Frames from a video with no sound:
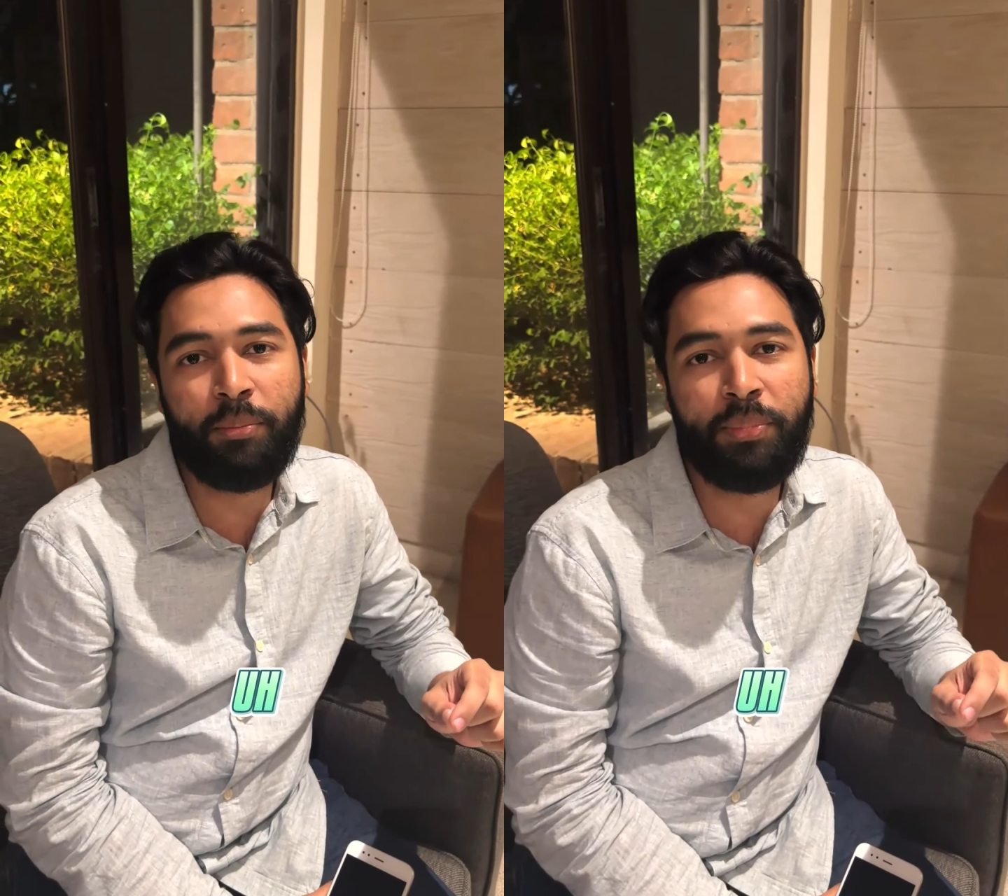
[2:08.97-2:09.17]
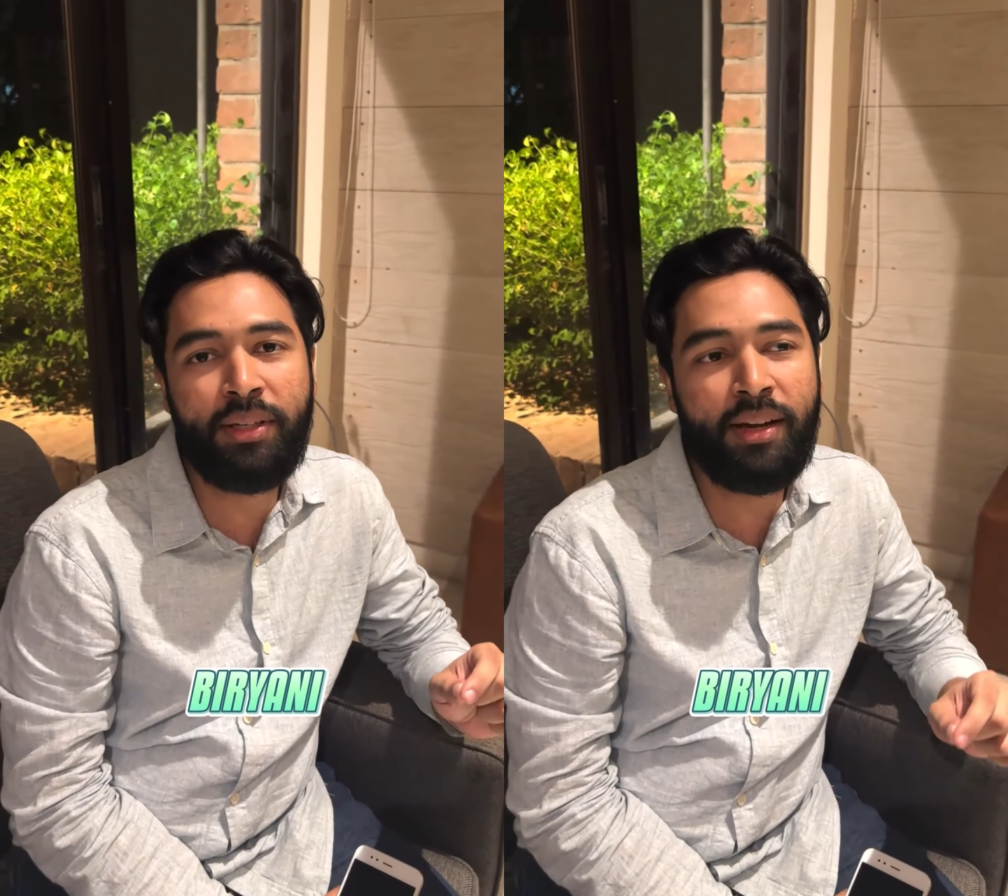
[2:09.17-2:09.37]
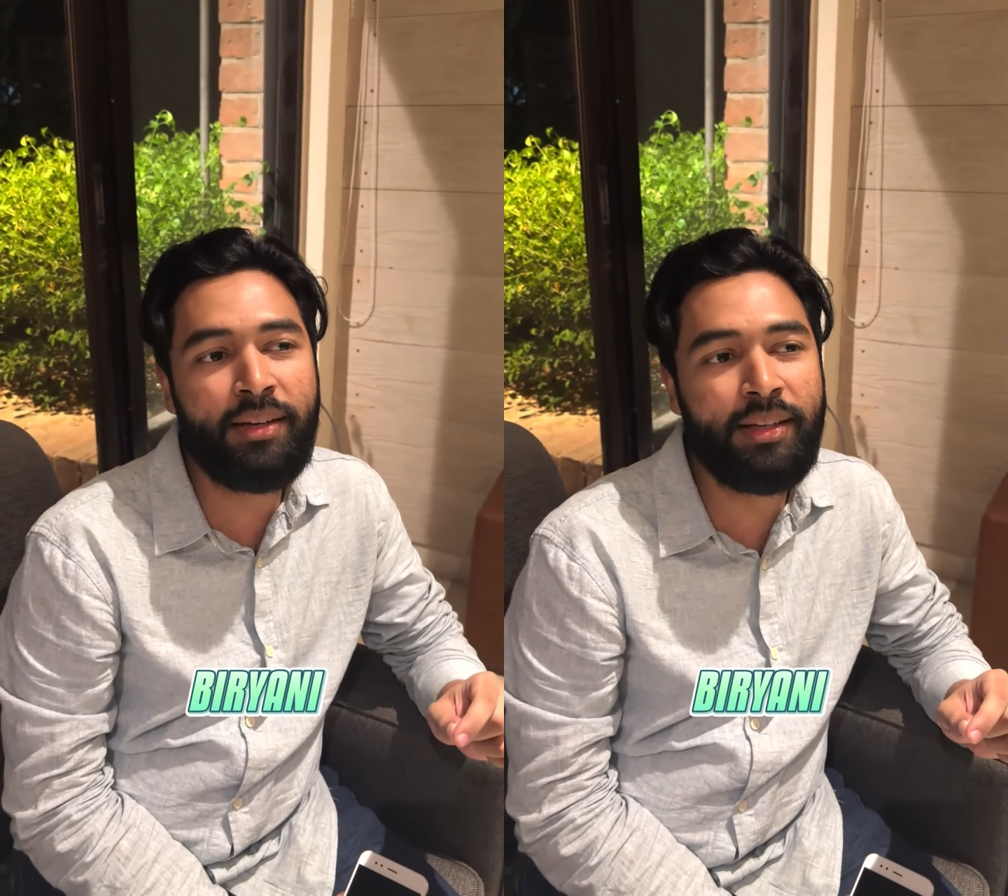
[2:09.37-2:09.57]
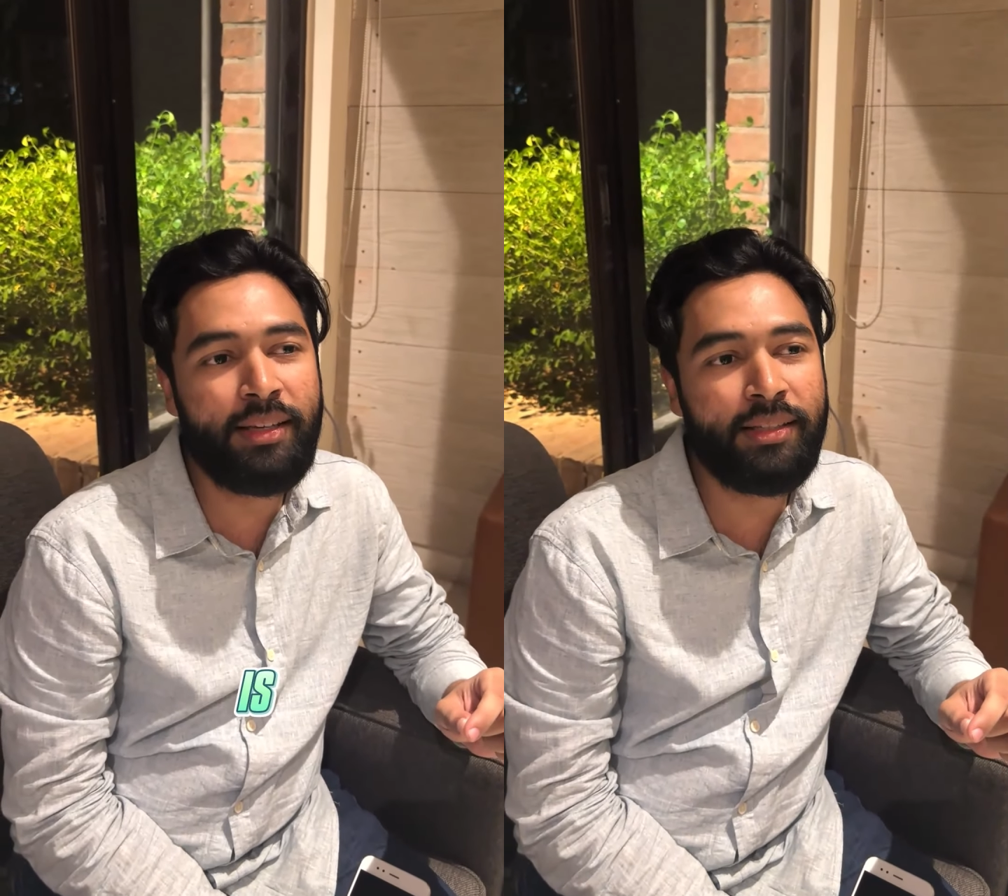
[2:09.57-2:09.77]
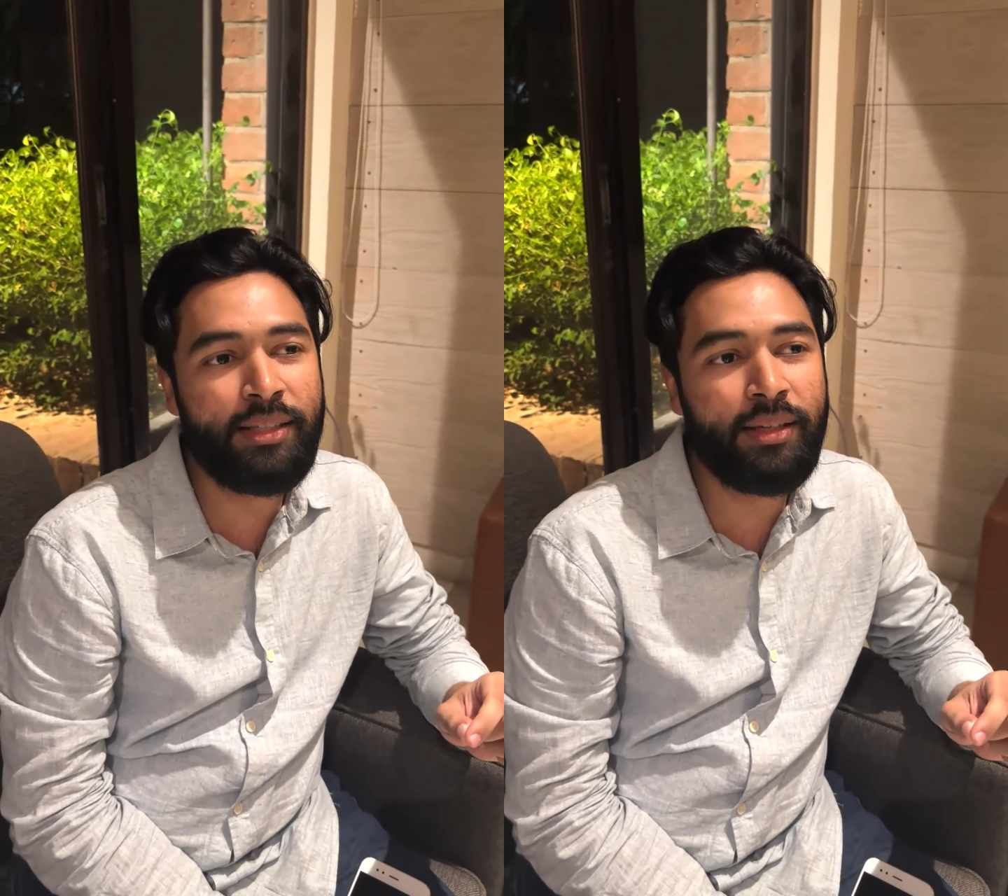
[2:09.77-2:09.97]
biryani
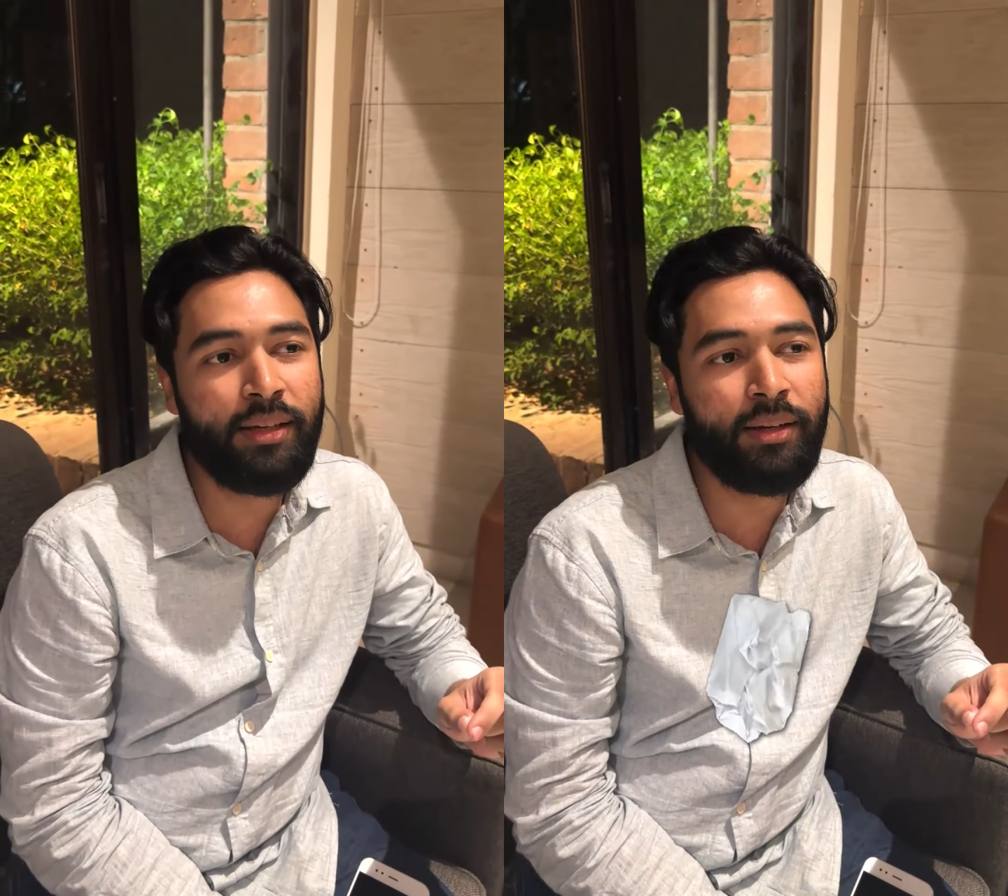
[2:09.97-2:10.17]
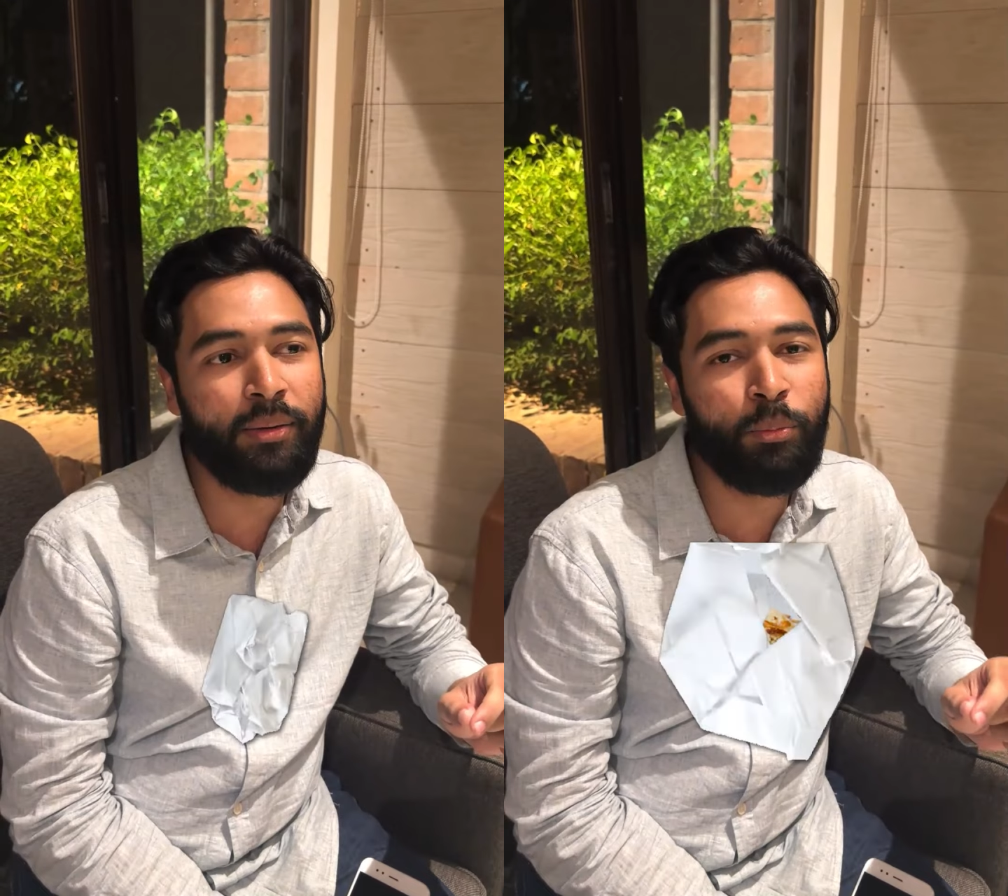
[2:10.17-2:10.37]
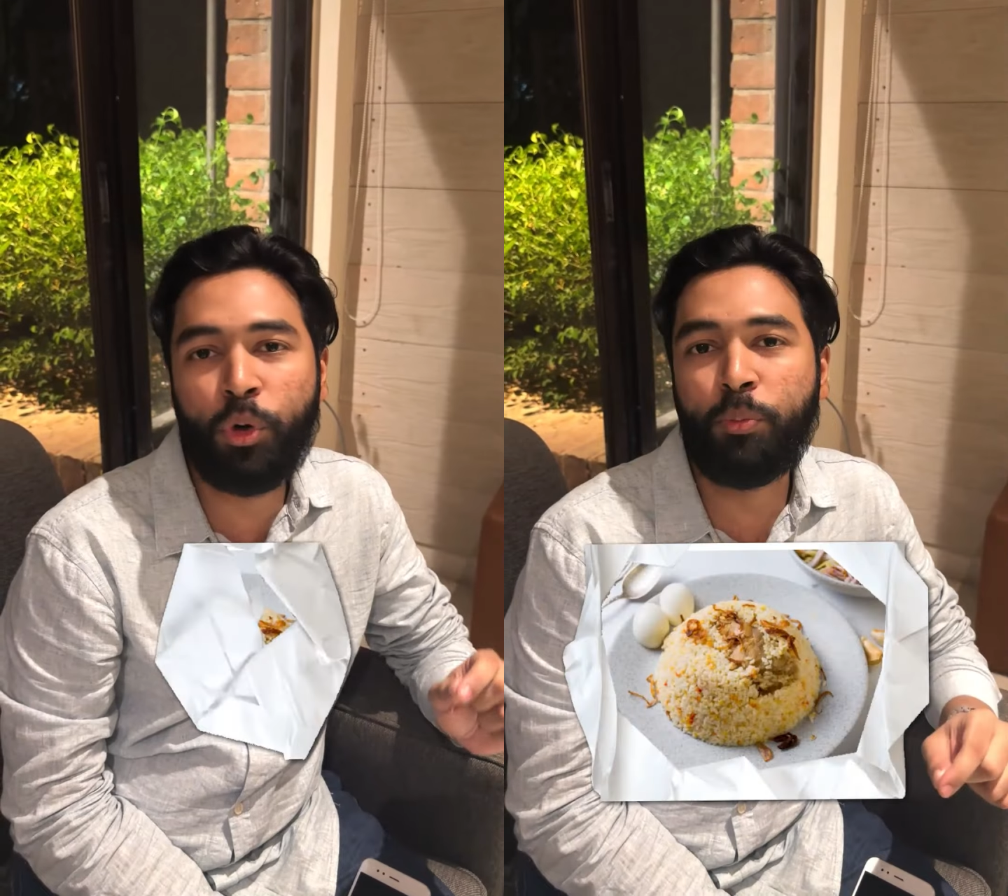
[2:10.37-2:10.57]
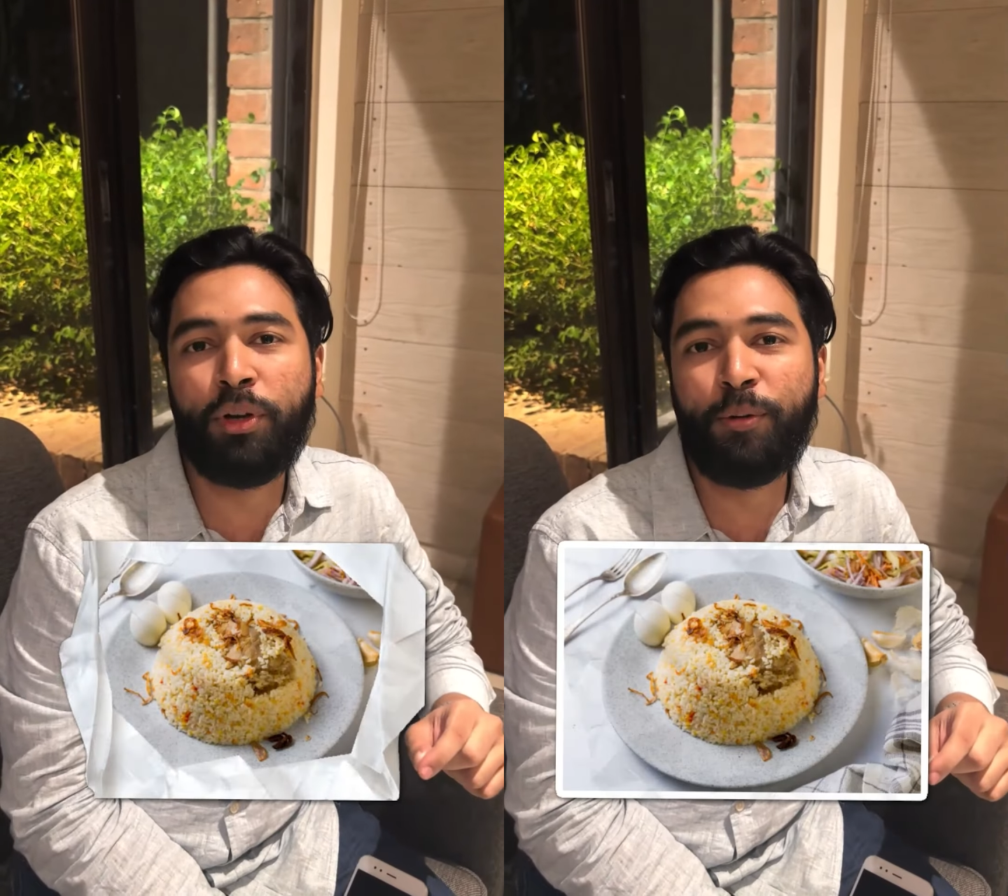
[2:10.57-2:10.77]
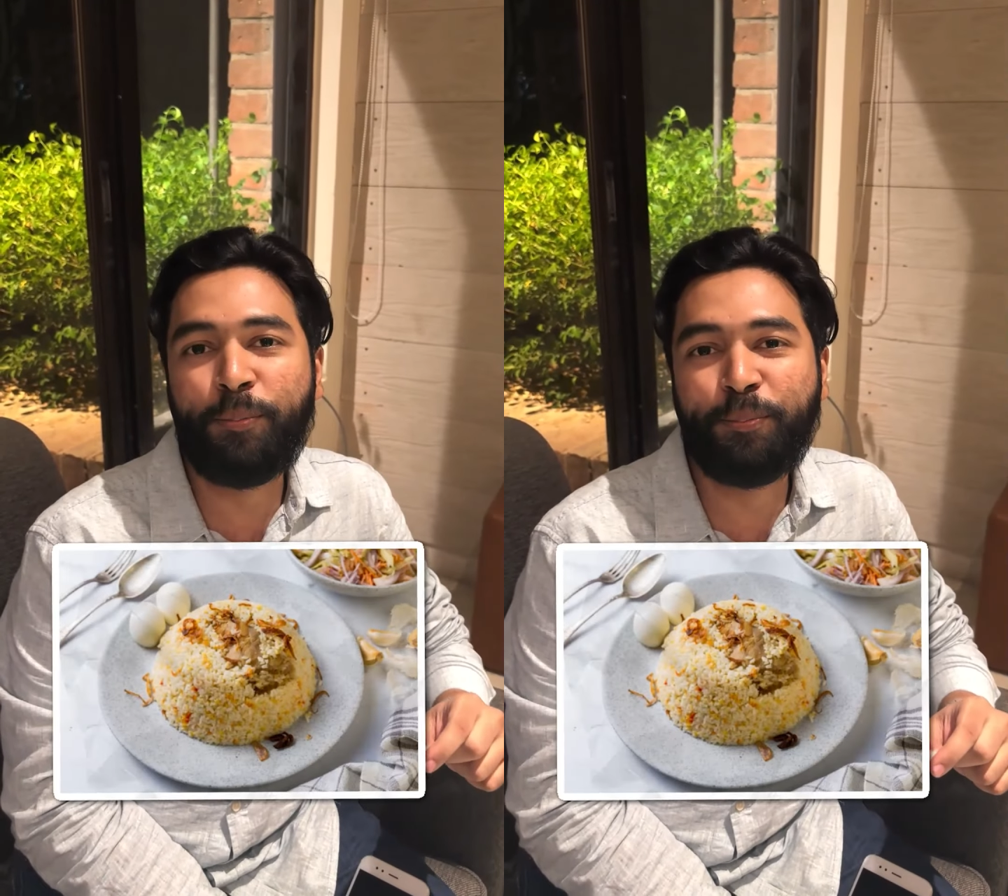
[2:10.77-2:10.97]
is Morokola.